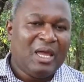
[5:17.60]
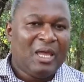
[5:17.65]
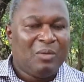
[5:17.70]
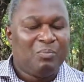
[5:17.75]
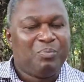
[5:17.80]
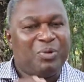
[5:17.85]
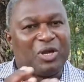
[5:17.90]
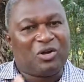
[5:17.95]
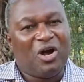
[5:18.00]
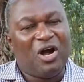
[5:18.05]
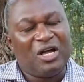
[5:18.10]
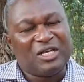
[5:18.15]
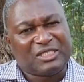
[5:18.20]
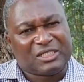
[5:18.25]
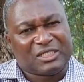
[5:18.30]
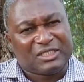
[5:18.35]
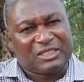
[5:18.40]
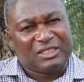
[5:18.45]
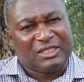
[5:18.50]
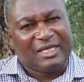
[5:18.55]

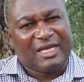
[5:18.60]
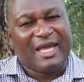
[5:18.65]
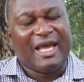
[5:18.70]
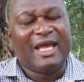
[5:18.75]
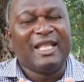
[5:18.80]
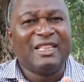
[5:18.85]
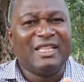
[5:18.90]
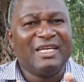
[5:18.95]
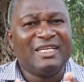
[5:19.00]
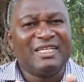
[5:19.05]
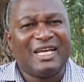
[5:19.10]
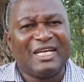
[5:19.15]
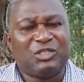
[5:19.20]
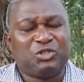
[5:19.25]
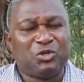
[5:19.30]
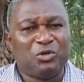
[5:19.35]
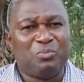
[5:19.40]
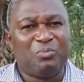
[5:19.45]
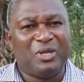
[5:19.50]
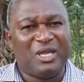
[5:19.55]
Because a leader
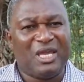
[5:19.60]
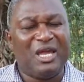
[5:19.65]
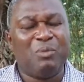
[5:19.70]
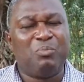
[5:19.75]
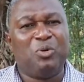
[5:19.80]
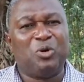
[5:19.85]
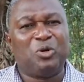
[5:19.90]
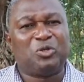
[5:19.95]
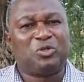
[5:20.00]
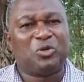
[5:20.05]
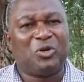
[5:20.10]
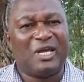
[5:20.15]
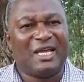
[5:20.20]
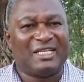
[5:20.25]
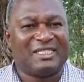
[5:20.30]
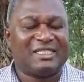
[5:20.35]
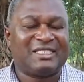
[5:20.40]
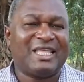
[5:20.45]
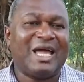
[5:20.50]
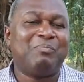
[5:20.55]
should be able to
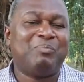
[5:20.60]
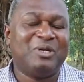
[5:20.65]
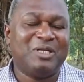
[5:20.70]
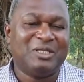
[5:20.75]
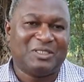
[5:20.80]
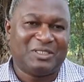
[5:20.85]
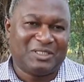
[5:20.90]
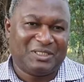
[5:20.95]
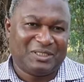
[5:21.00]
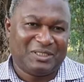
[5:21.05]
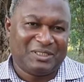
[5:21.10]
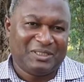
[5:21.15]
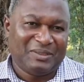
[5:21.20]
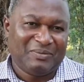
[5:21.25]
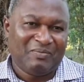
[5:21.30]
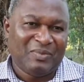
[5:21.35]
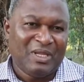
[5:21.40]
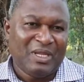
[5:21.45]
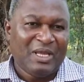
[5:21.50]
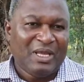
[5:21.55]
establish
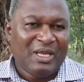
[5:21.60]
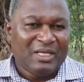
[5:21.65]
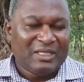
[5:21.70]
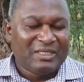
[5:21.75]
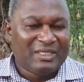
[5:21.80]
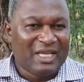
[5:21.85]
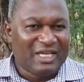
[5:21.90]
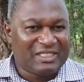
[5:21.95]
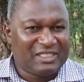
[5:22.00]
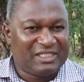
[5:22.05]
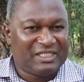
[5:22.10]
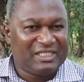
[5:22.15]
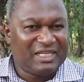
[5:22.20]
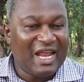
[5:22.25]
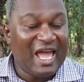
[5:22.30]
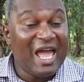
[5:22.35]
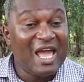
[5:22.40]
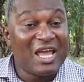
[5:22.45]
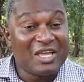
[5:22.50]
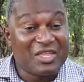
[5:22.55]
the
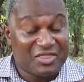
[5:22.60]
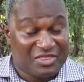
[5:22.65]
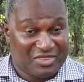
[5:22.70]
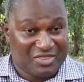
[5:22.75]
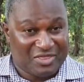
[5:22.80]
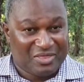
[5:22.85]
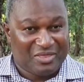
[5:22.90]
strength